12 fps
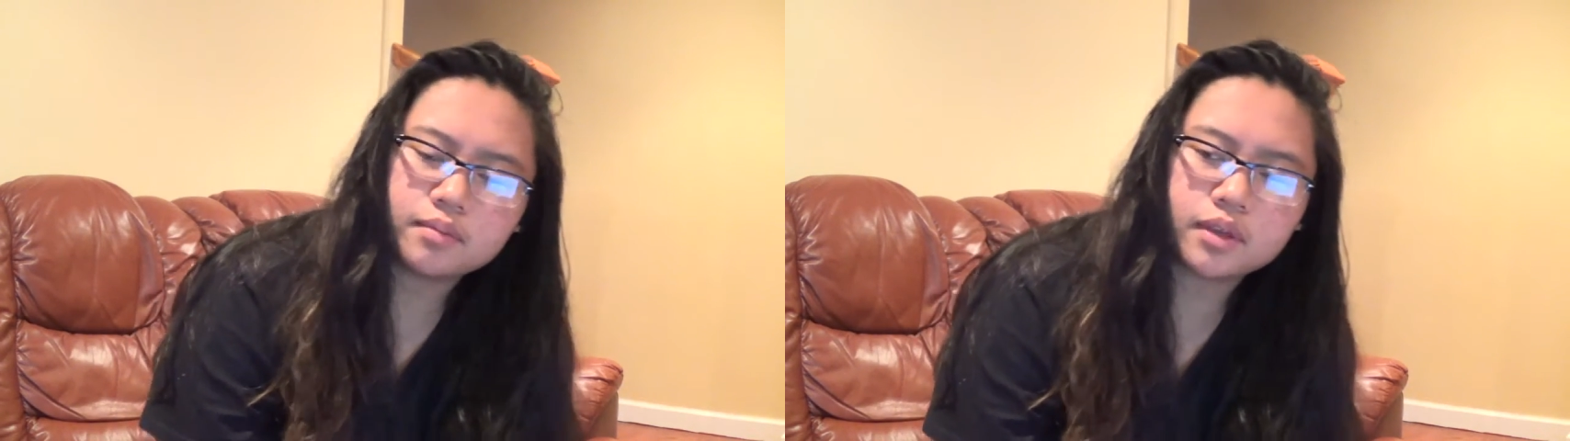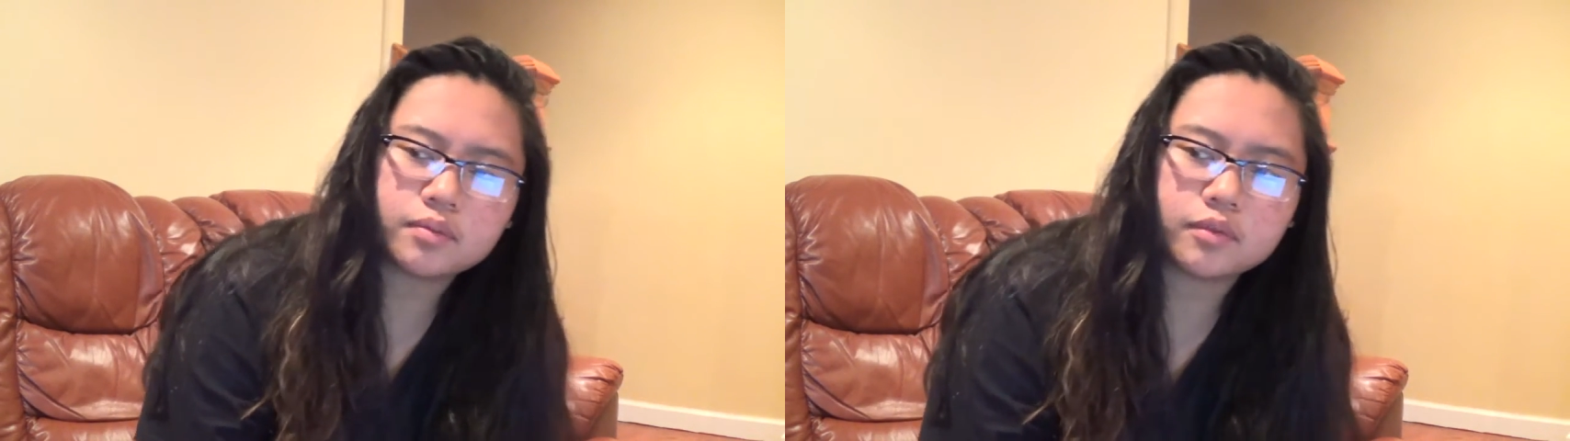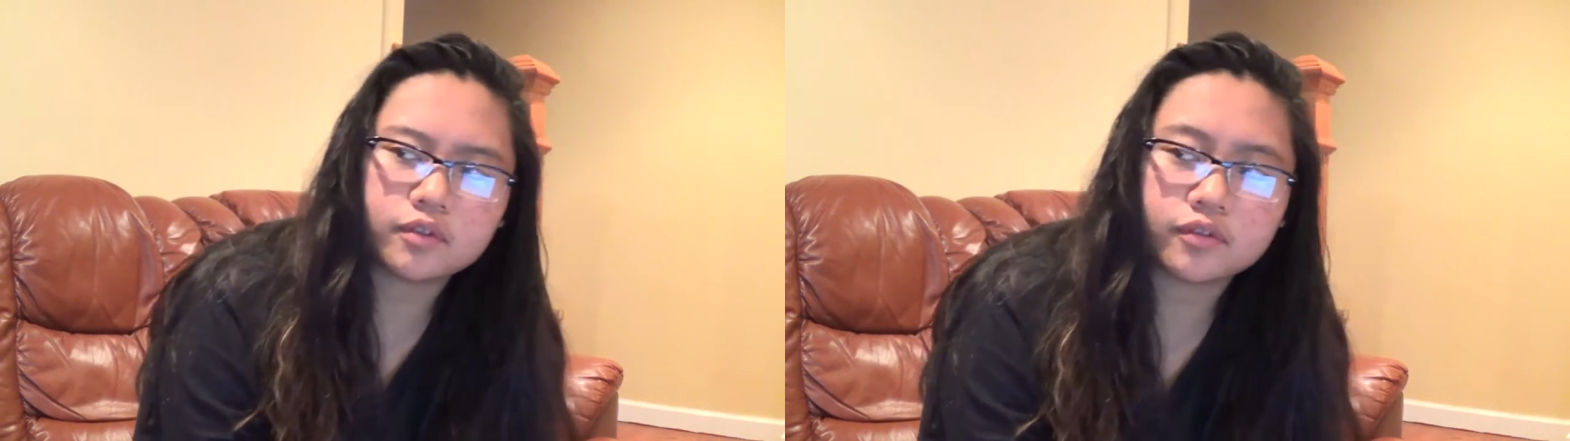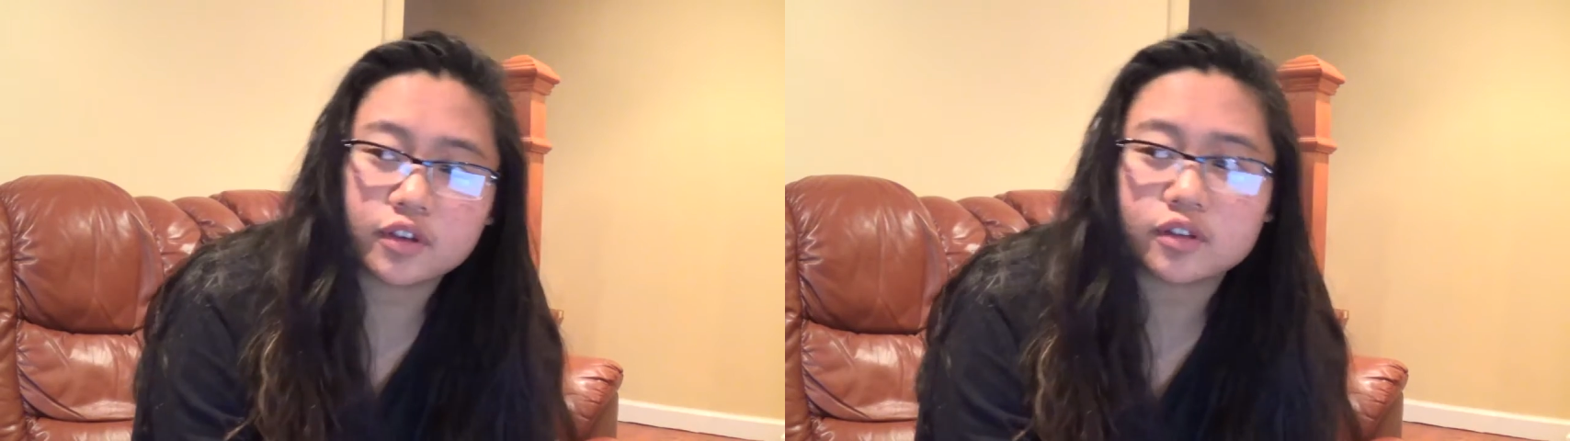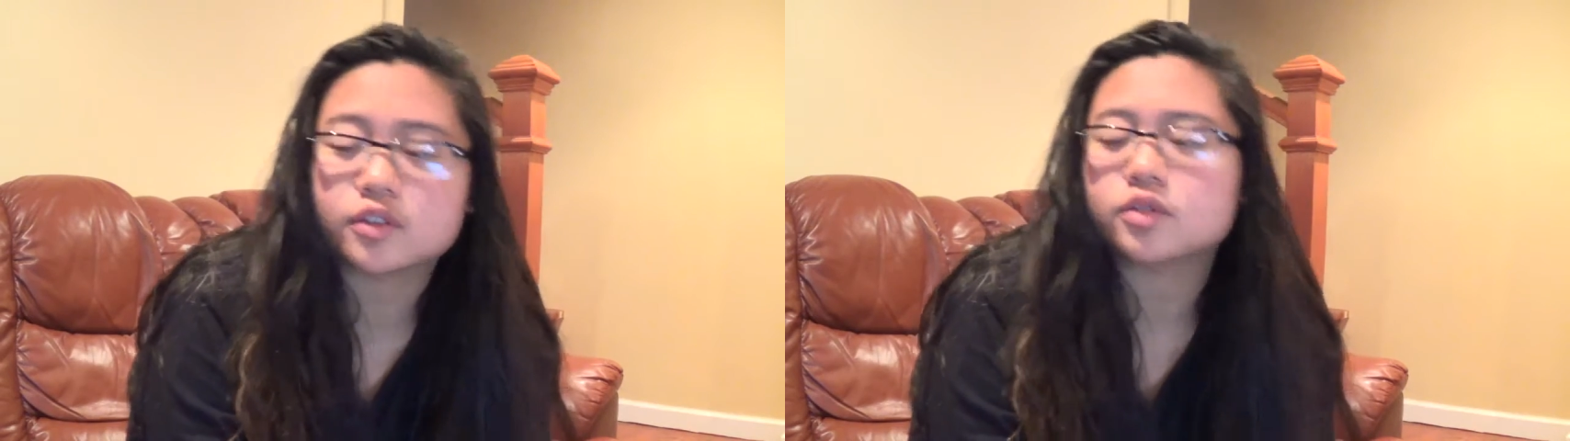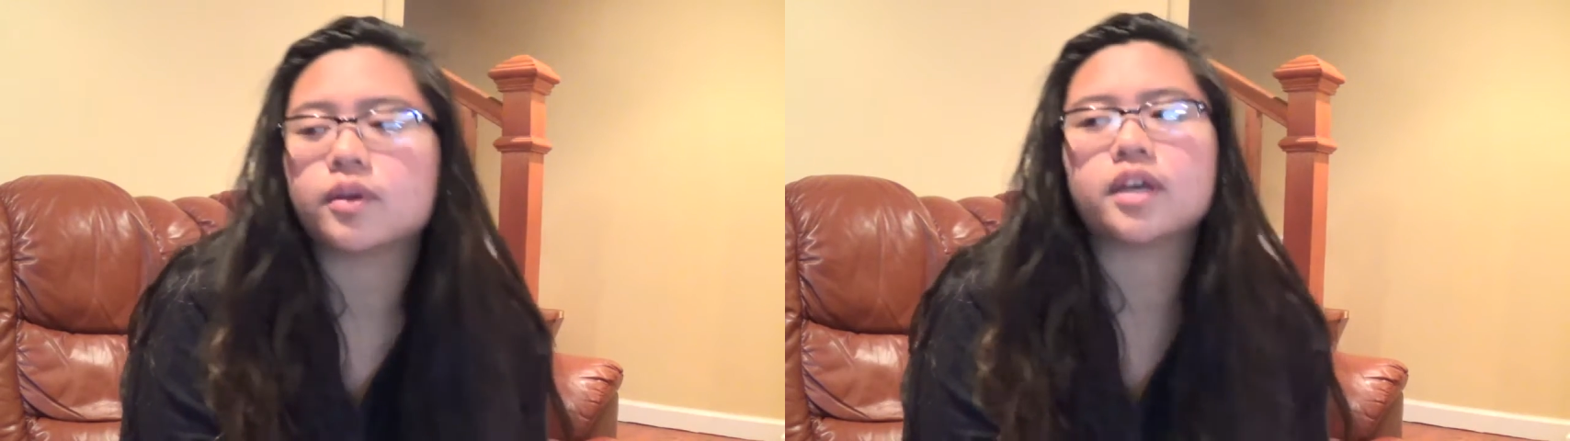people
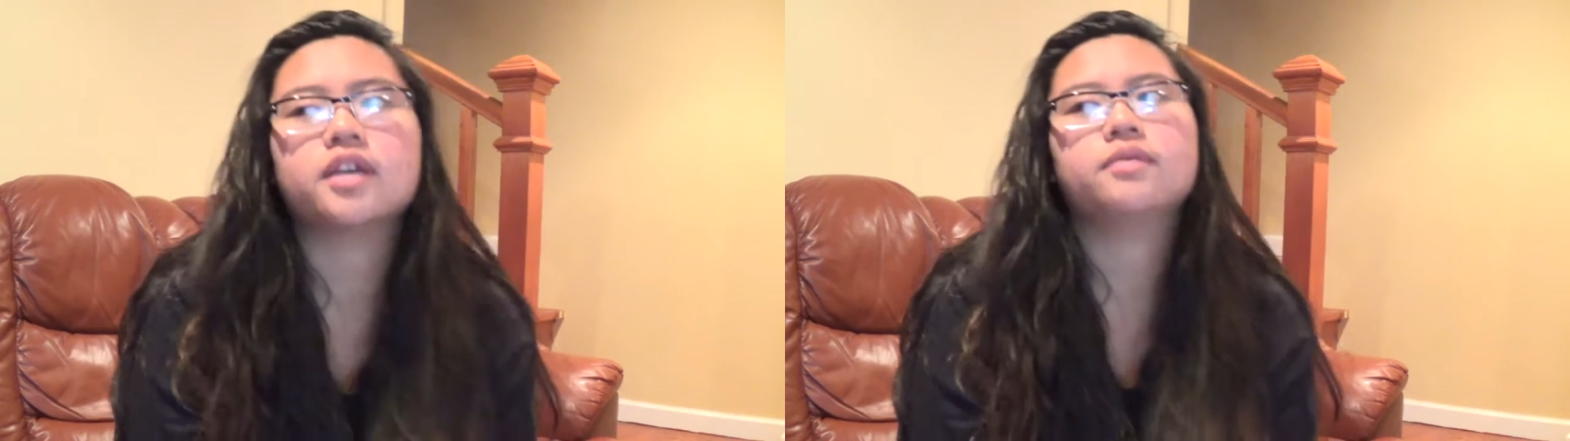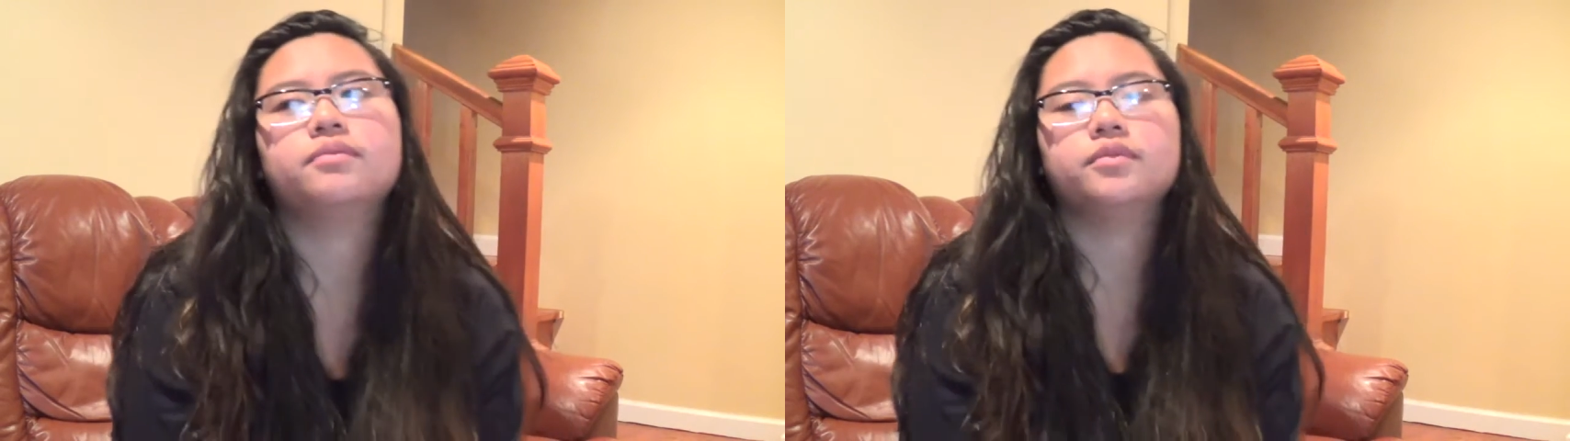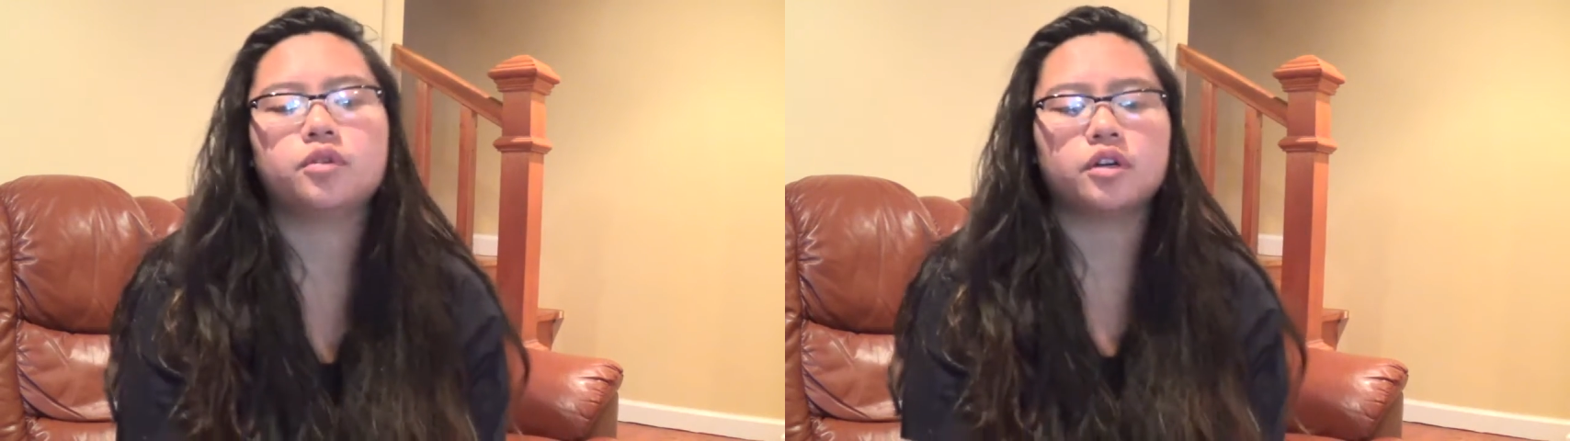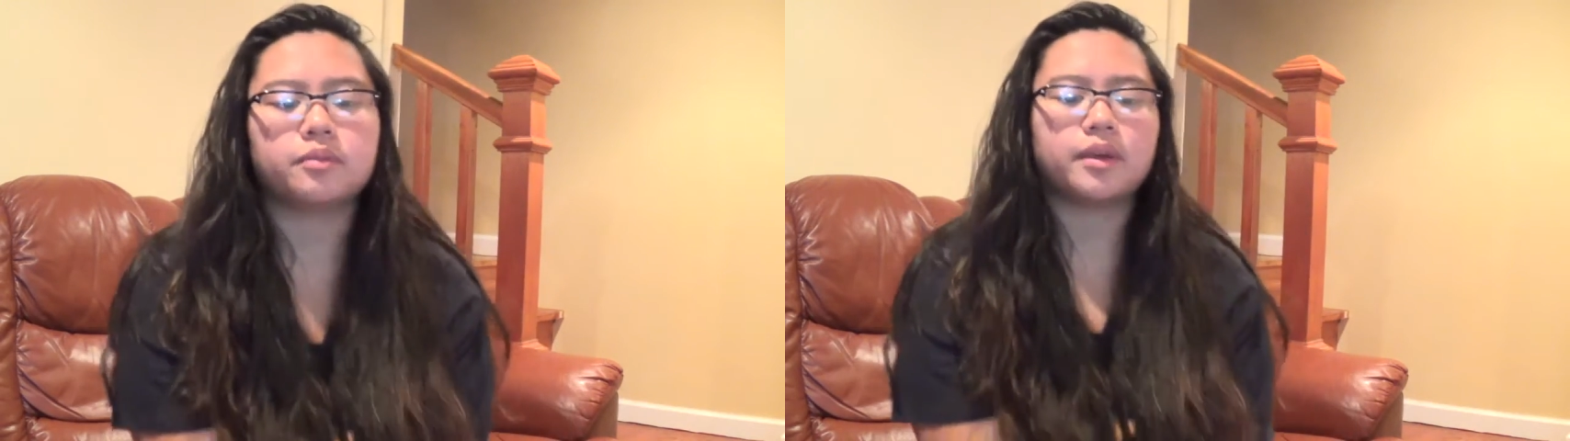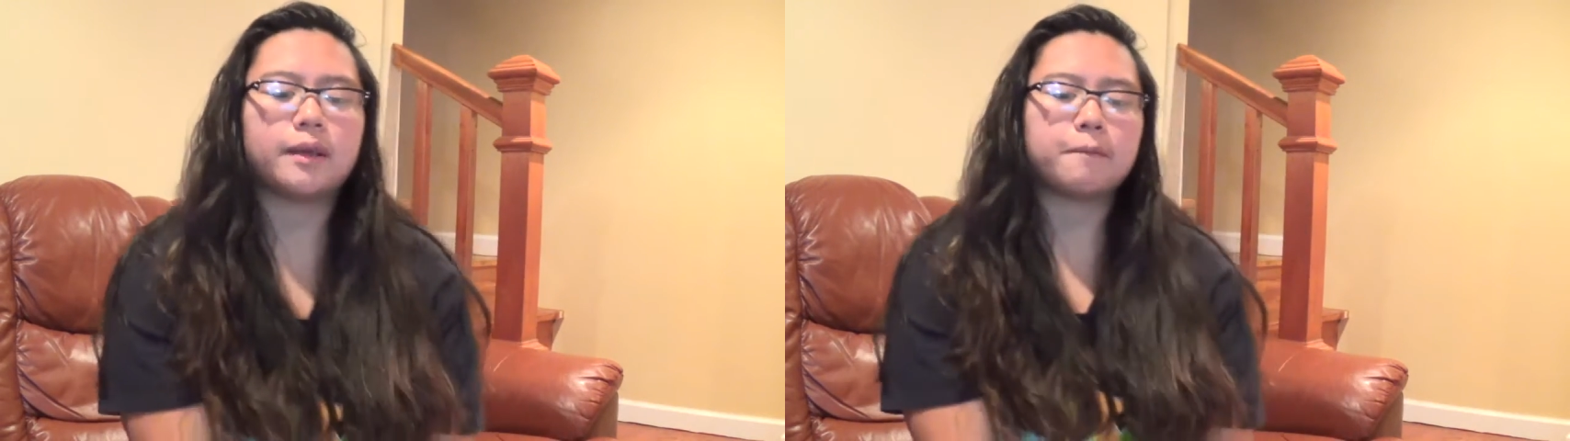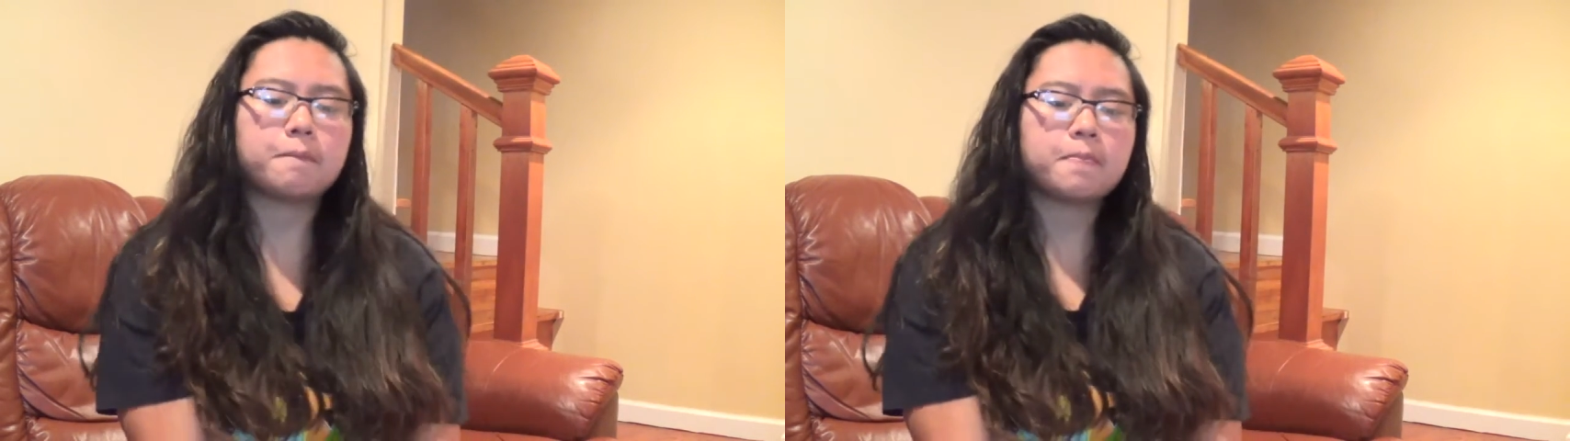feel this way toward
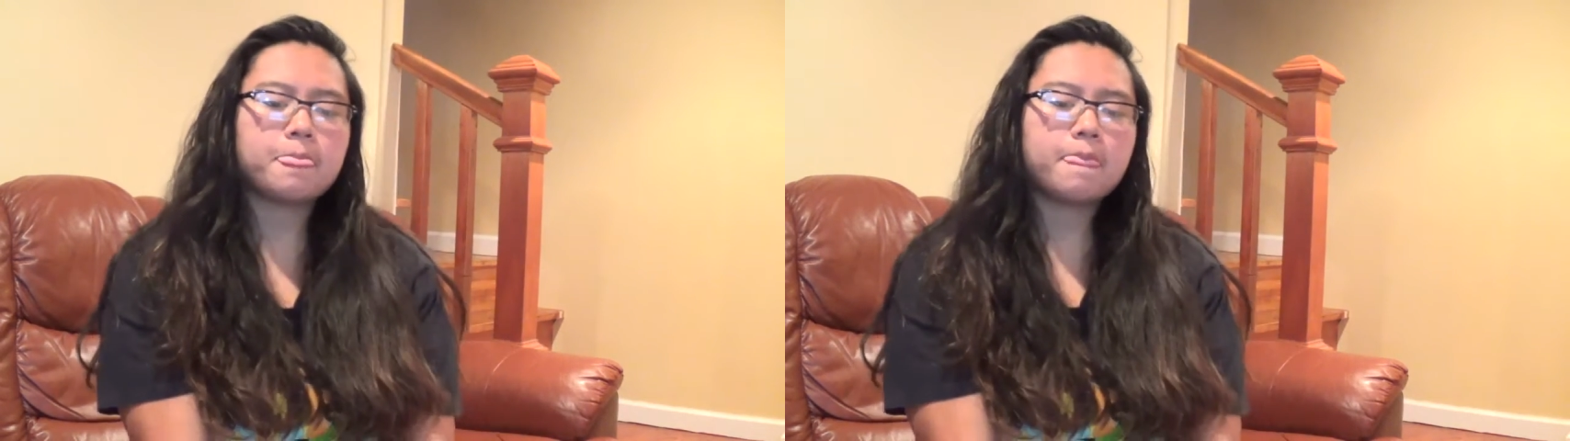me.